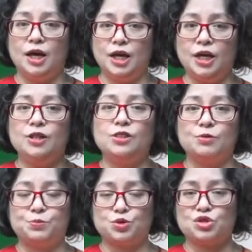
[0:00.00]
in the
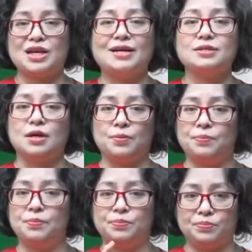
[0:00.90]
process of
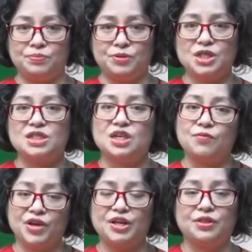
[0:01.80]

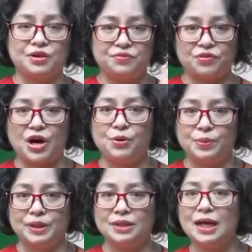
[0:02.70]
preserving the
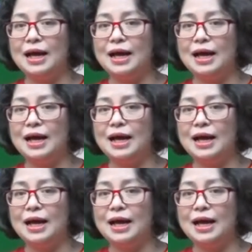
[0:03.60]
environment.